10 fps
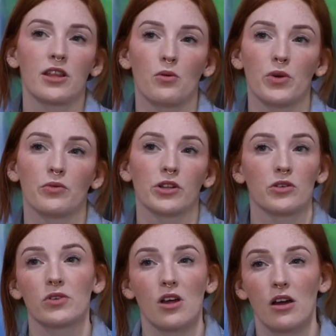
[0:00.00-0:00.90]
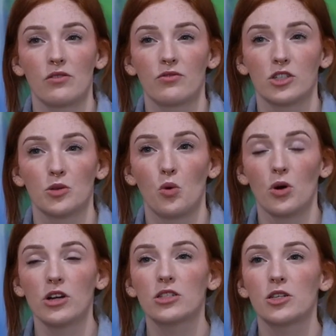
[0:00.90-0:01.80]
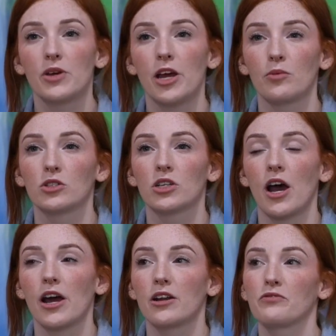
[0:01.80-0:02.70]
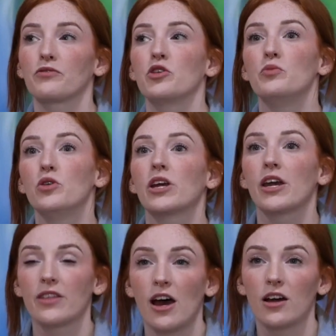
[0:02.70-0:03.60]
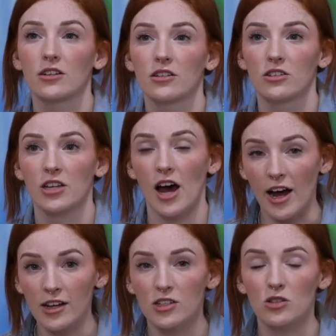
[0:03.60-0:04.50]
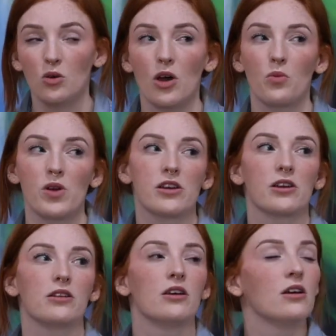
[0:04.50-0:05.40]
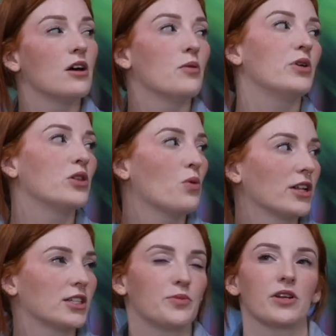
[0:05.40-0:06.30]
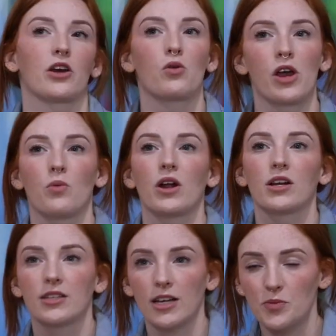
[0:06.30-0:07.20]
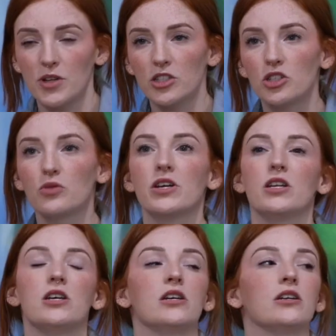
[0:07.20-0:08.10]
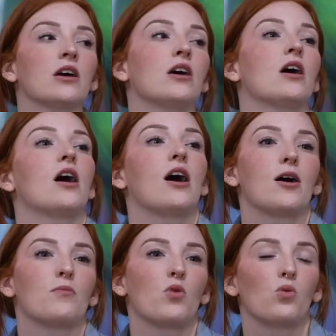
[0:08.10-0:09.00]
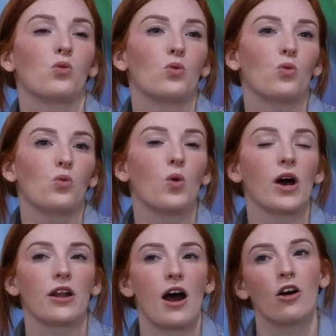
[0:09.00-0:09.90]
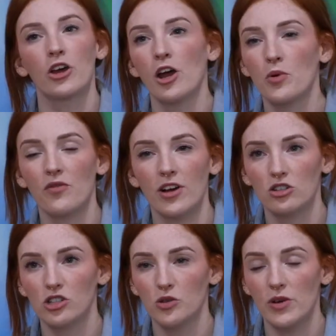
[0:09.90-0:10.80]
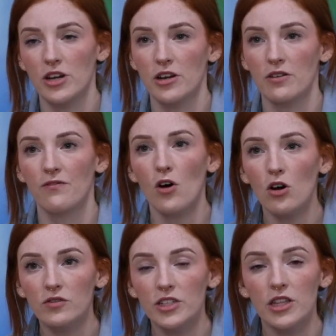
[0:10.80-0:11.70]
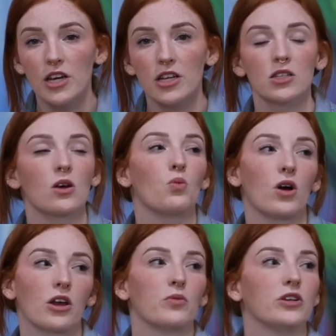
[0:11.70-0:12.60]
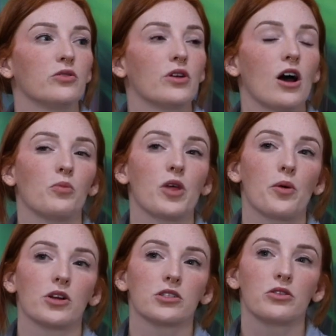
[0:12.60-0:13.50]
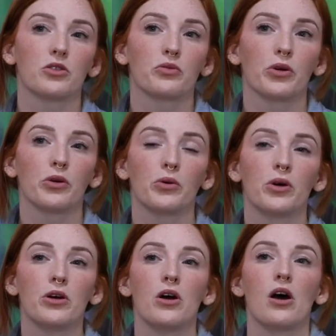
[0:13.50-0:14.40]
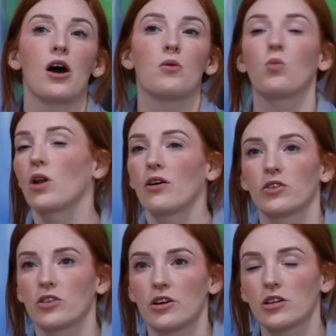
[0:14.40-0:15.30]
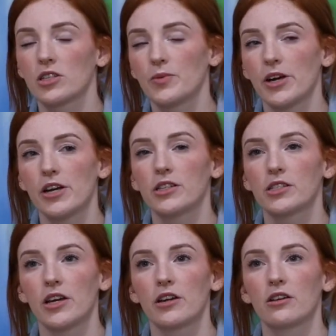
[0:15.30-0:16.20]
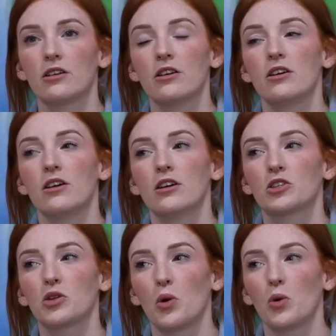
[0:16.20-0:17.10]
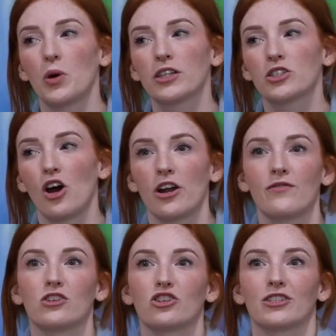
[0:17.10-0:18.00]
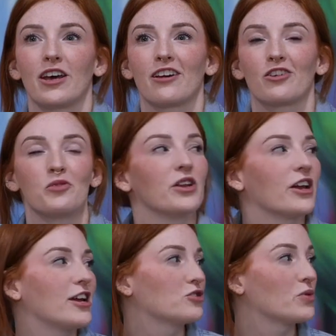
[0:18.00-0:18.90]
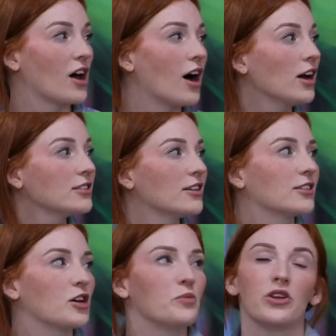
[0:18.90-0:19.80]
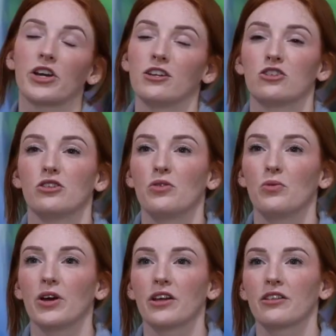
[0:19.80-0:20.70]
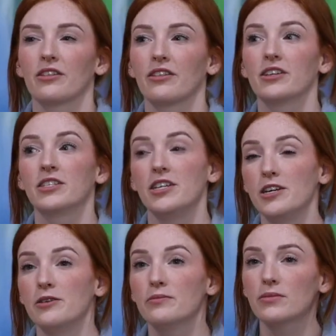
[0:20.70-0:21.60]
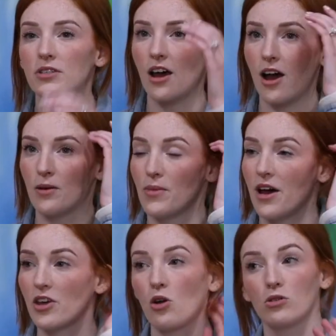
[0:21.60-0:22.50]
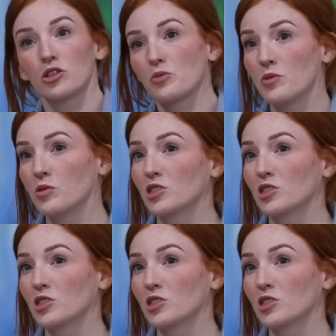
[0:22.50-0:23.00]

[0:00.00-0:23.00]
that we really rely on for supports, to be able to kind of communicate that to us so that we can be the ones to be like, okay, what assessments do we need? What healthcare professionals do we need involved in this, and what can to help that person through whatever they're experiencing. So it's not even just like communication with us, it's communication with the teams, and then also the people